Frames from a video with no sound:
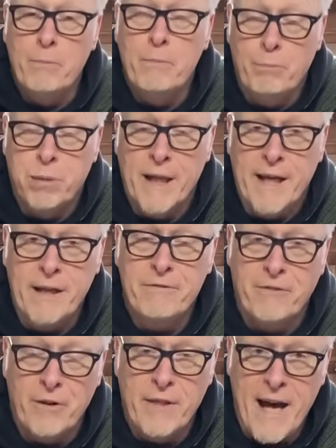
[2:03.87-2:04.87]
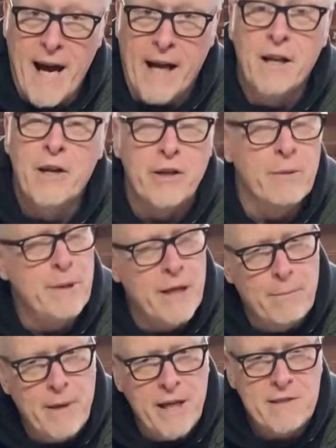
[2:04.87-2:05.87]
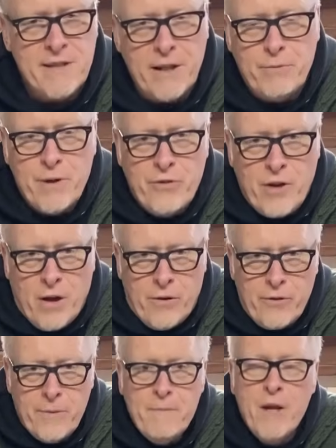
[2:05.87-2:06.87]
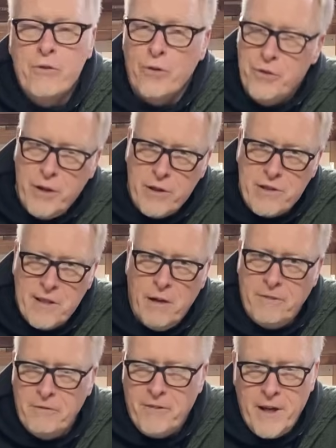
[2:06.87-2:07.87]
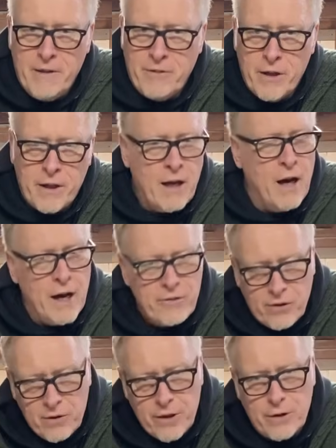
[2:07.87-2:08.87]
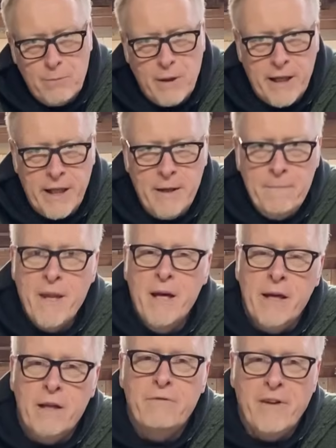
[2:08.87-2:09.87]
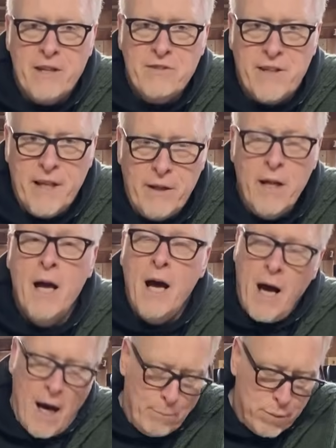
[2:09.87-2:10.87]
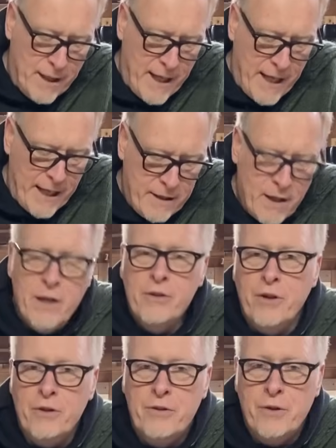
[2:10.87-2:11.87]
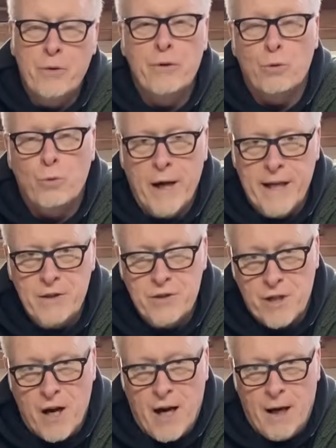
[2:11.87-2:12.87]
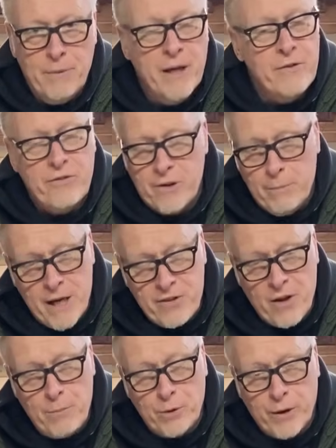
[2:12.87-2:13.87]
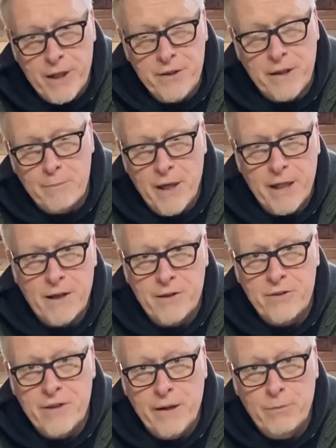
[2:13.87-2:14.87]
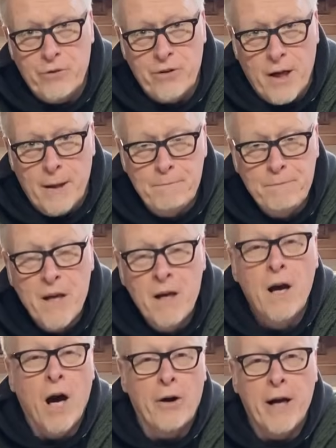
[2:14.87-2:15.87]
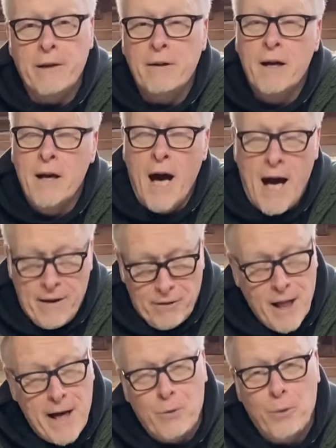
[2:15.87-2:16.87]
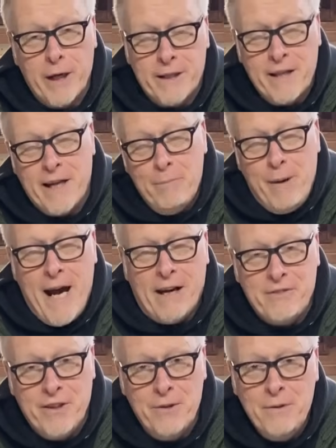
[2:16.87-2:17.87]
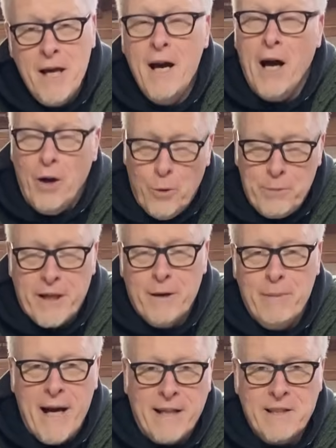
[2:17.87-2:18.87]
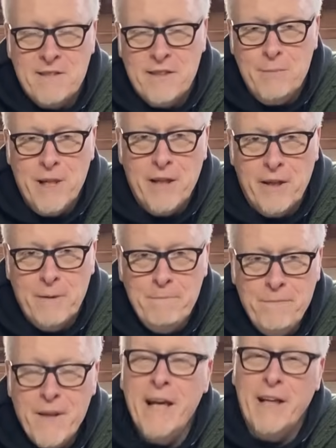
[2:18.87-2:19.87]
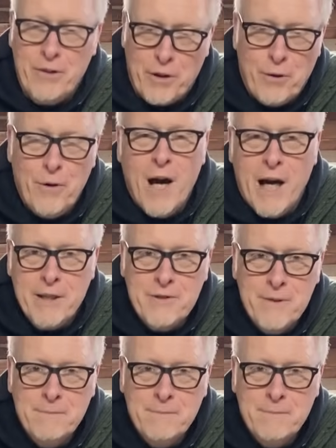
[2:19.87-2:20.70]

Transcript: blade for that. You'll be amazed at the results. So do yourself a favor. It costs little money. Invest in a blade to do the right job. It's the best upgrade you can make on your table saw. All right, I have a lot of work to get back to. I hope you come back and see me here in the garage.